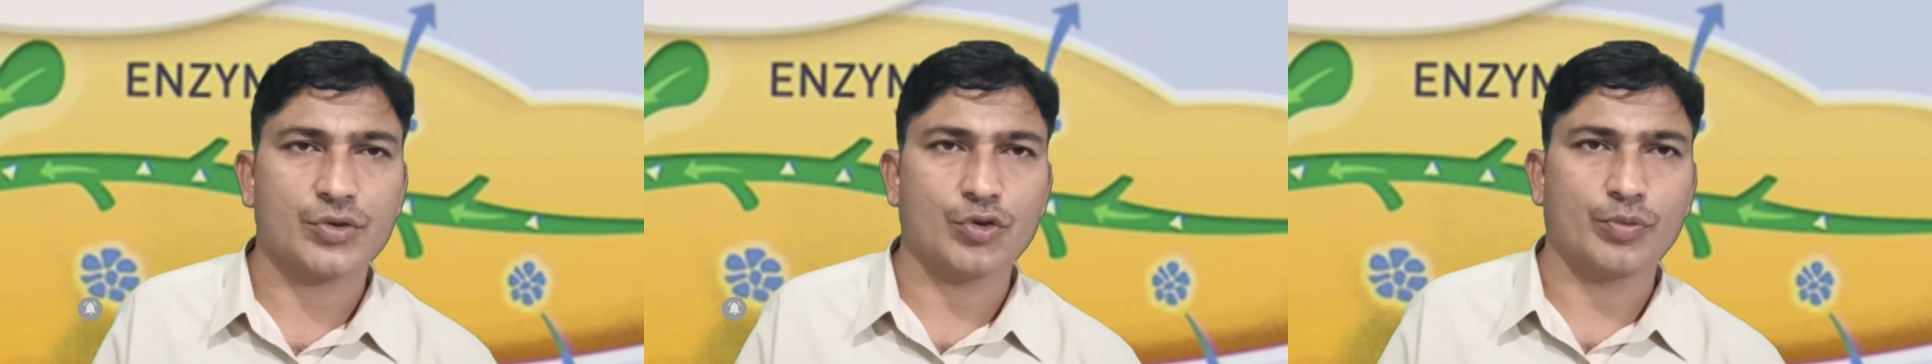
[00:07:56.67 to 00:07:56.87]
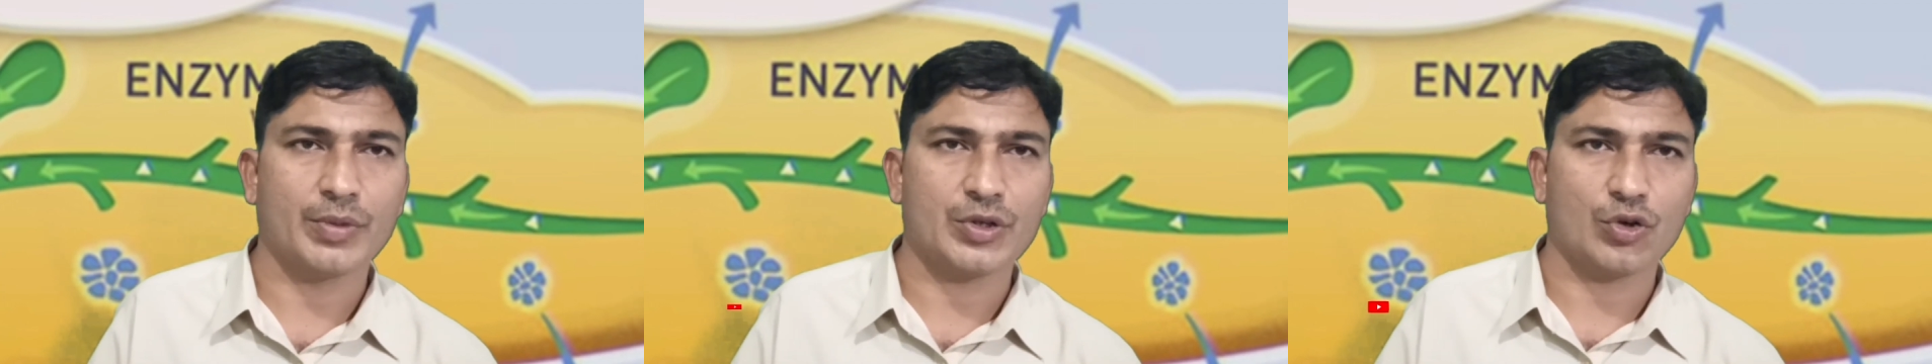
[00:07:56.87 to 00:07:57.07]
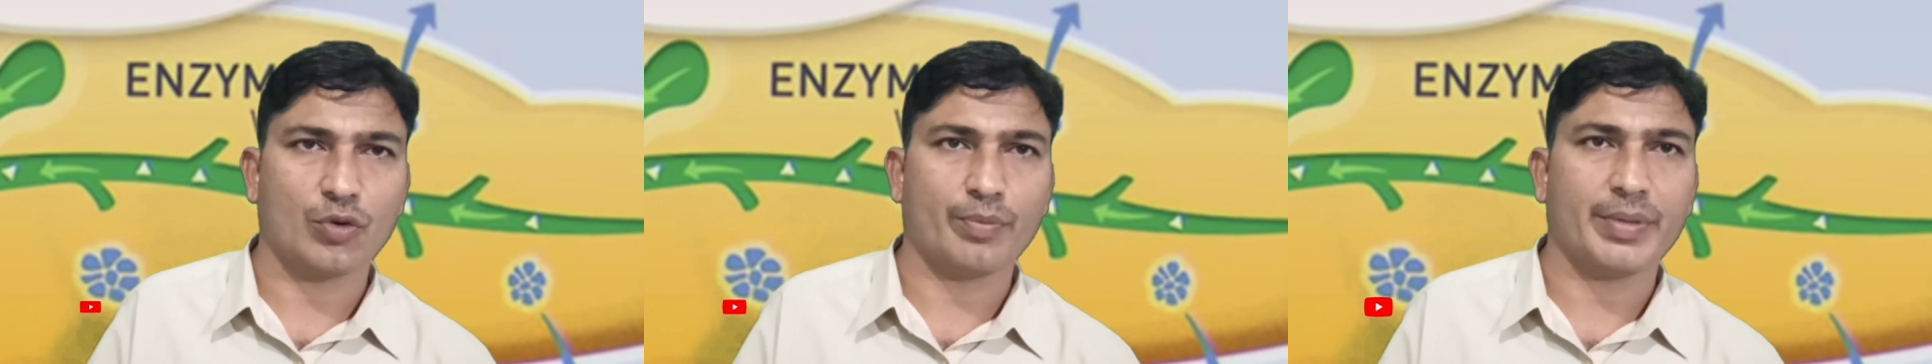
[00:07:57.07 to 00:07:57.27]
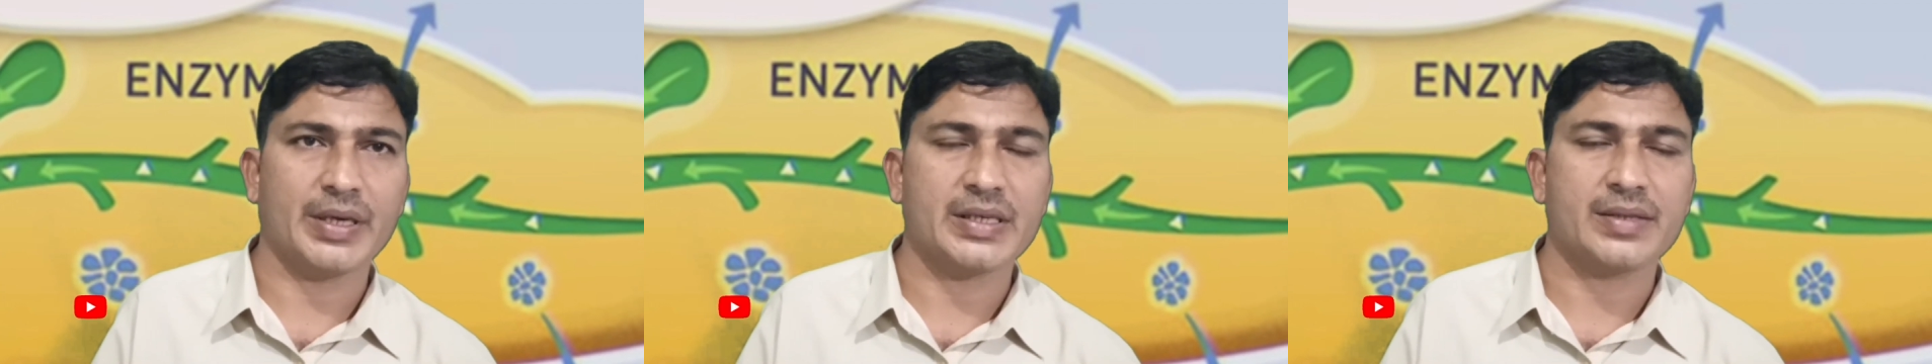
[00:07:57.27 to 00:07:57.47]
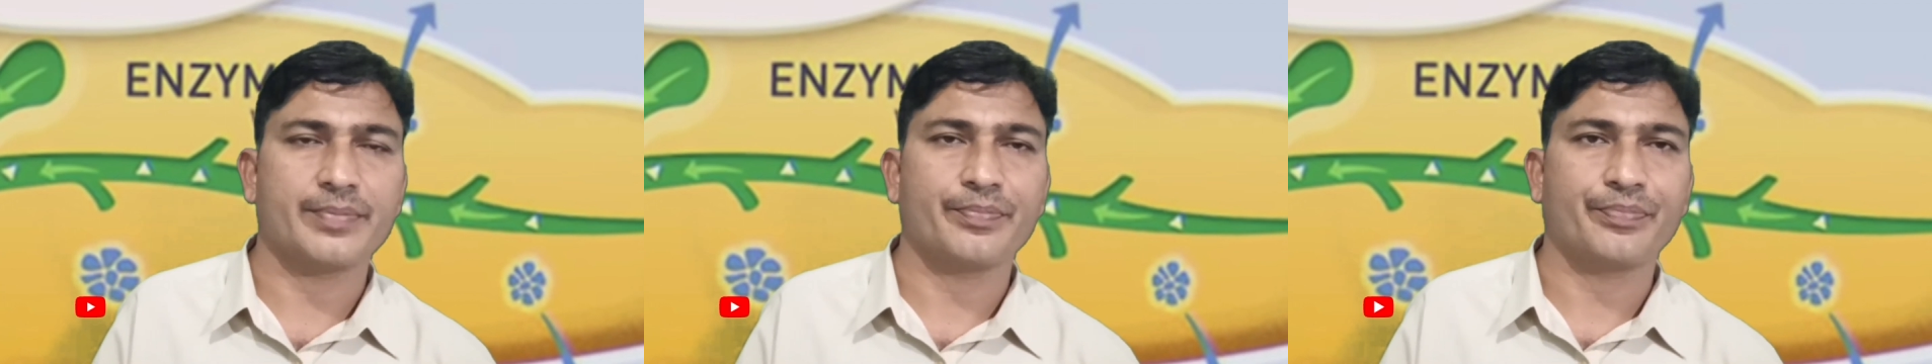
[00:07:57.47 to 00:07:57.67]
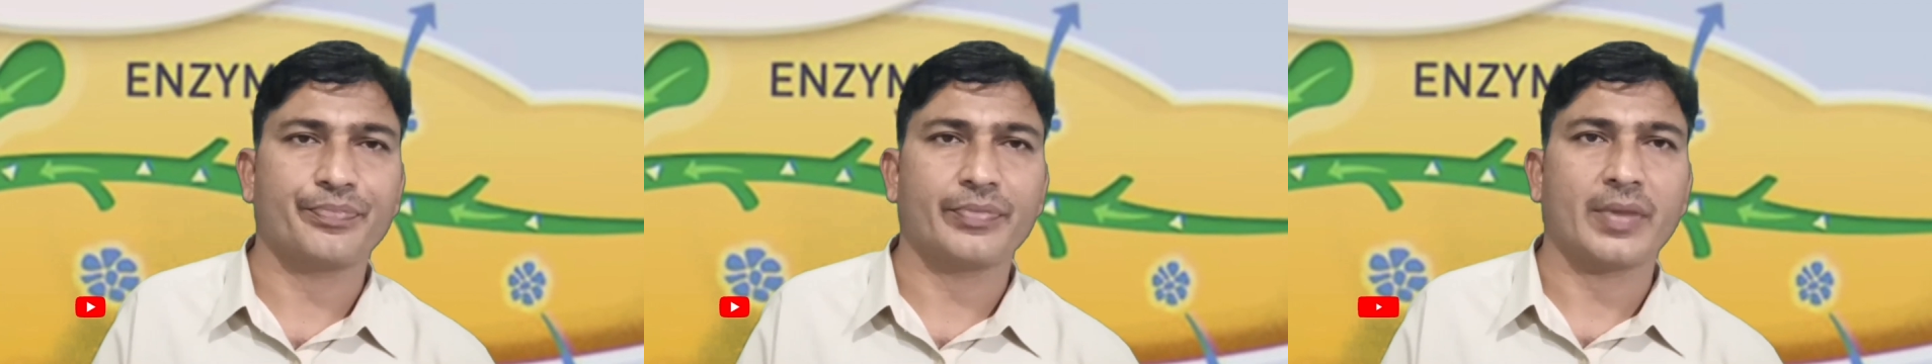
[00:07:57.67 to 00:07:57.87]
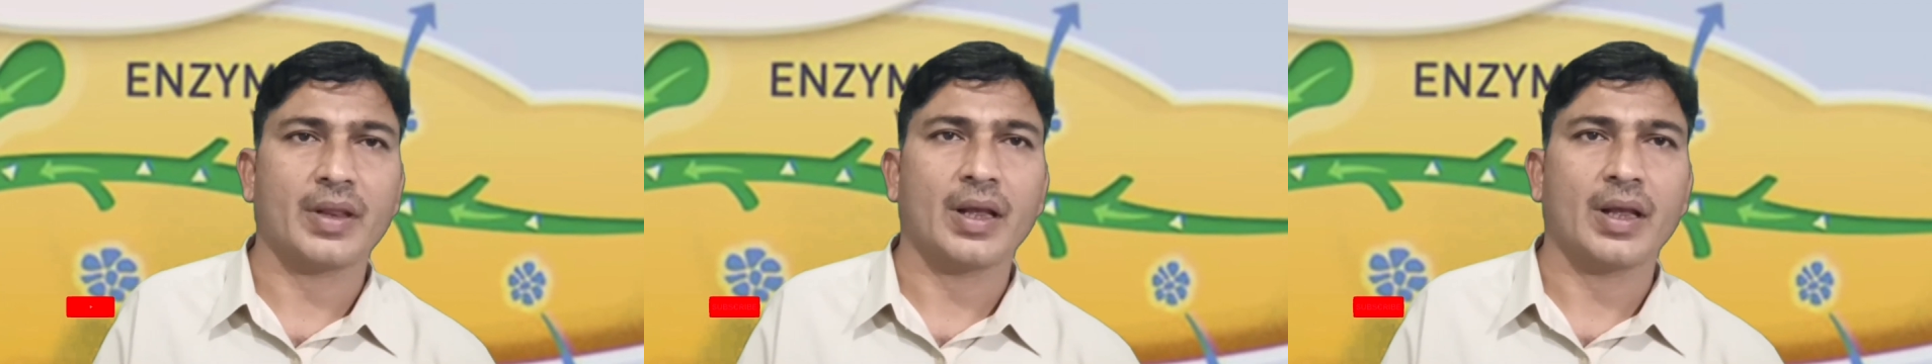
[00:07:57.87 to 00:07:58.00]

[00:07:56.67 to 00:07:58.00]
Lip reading: we get too much